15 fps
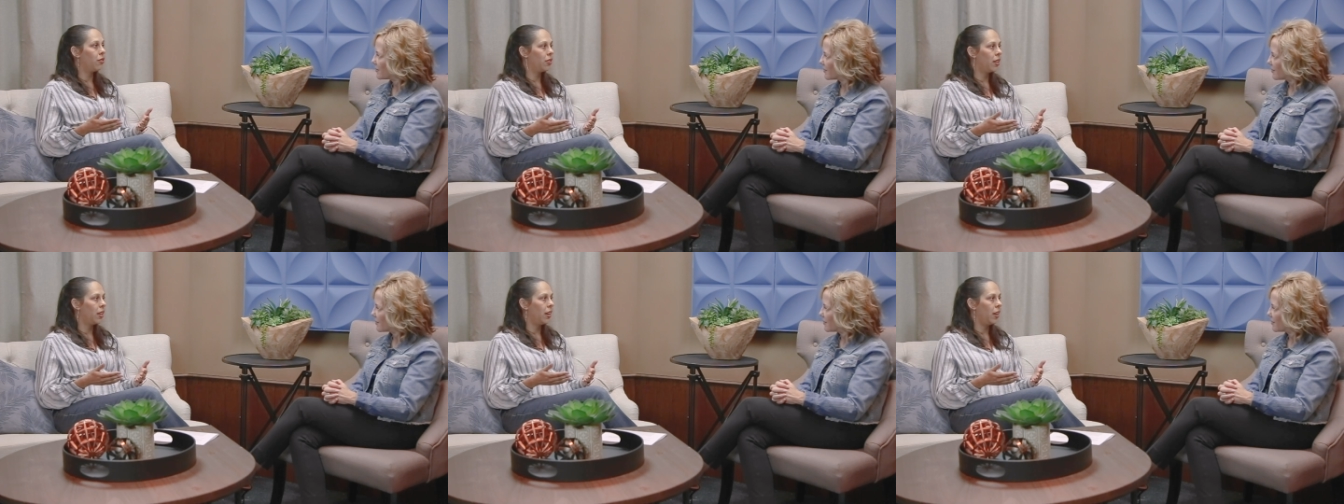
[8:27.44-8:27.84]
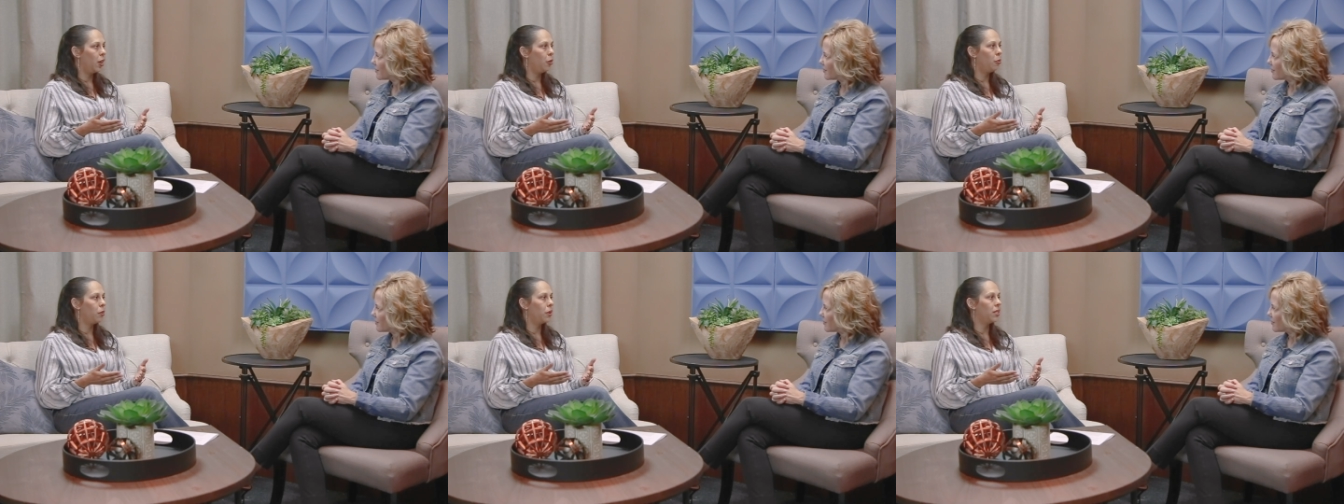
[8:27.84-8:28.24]
for that
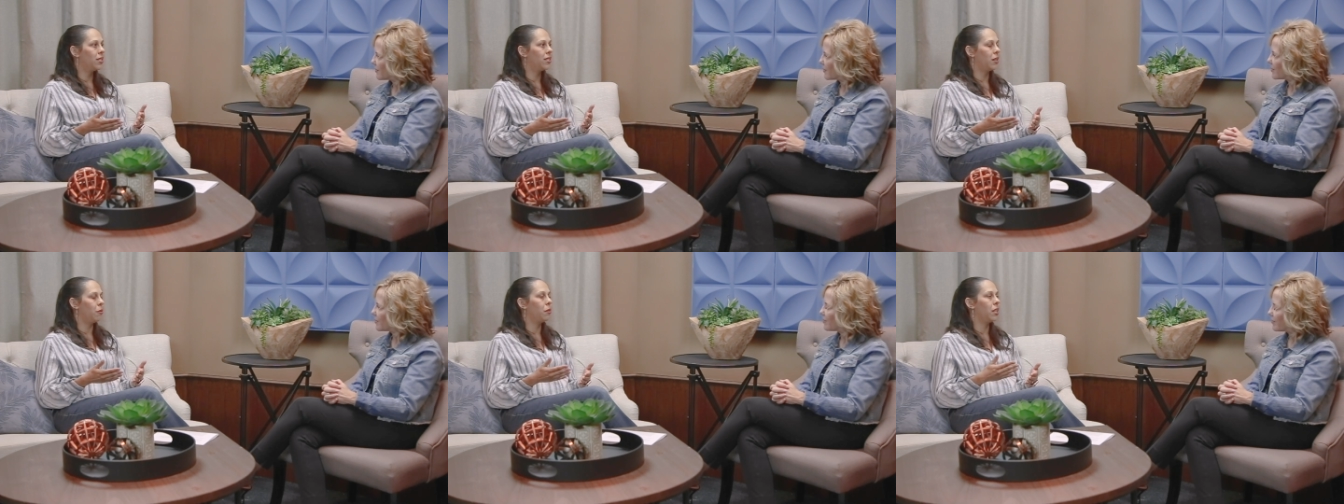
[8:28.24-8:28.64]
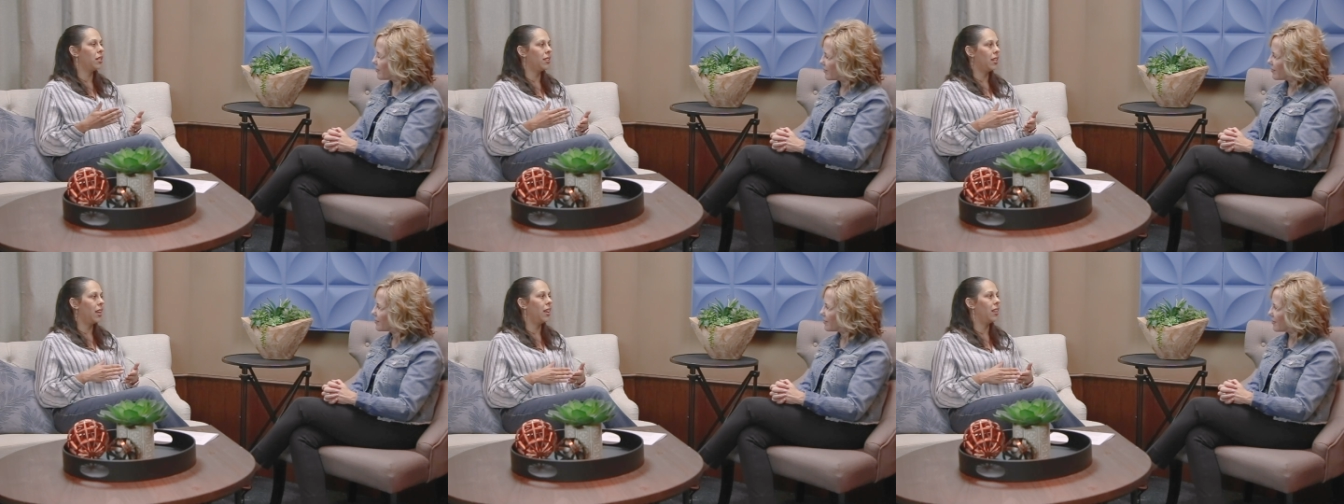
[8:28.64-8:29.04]
help is something
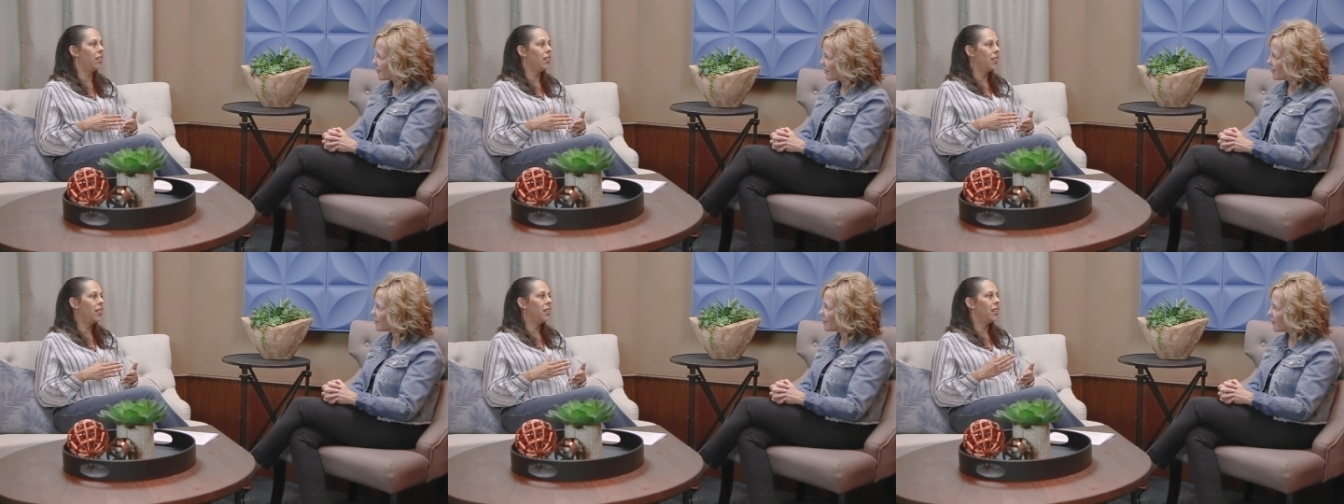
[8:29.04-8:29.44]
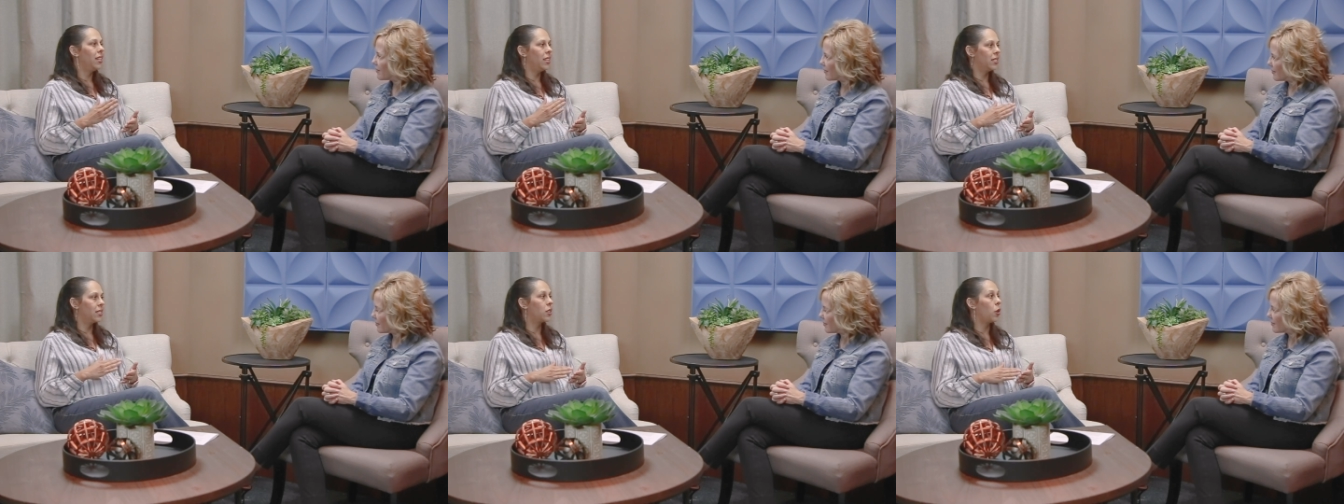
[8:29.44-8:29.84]
mm-hmm. that
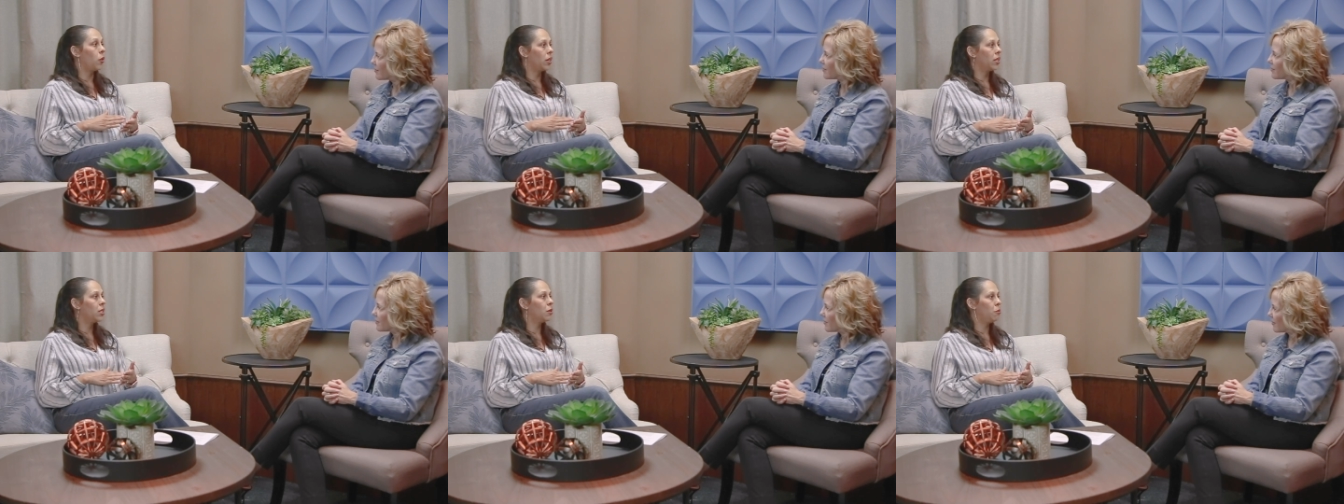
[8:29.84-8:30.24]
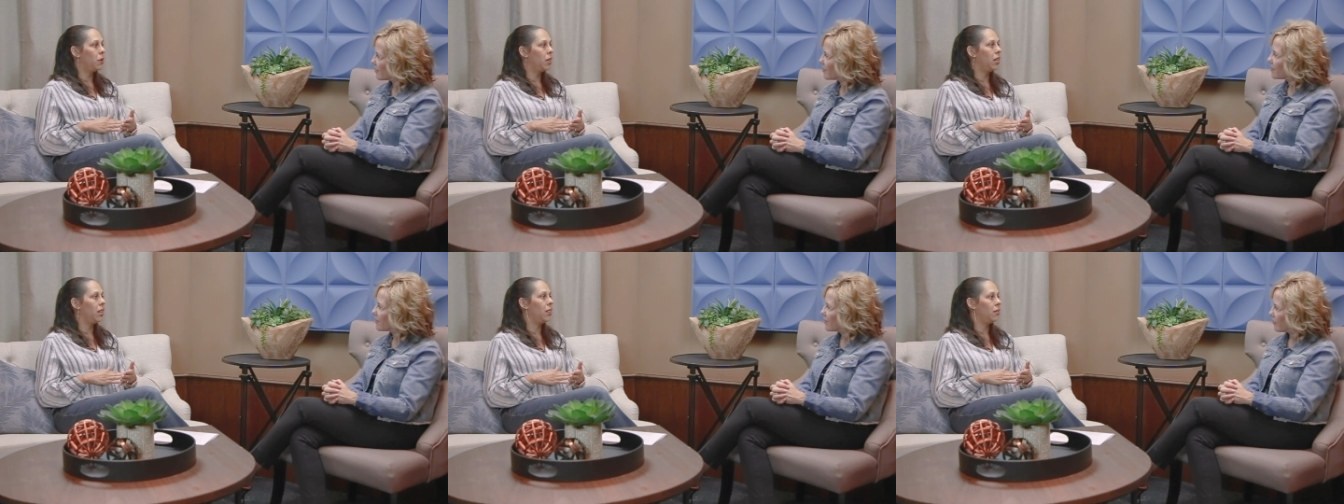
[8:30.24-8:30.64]
is going to
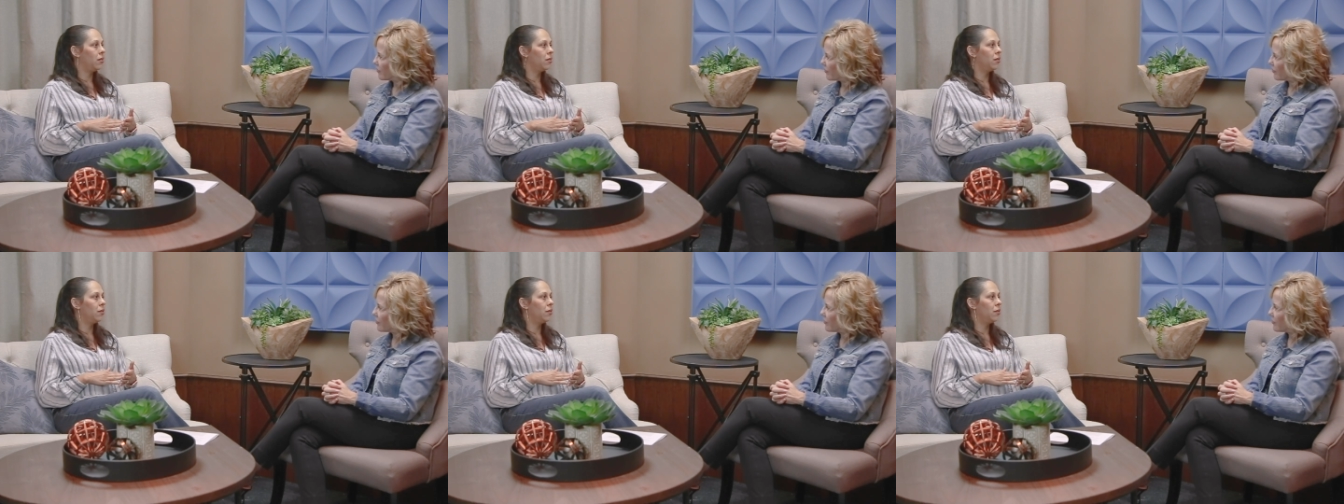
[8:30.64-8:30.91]
be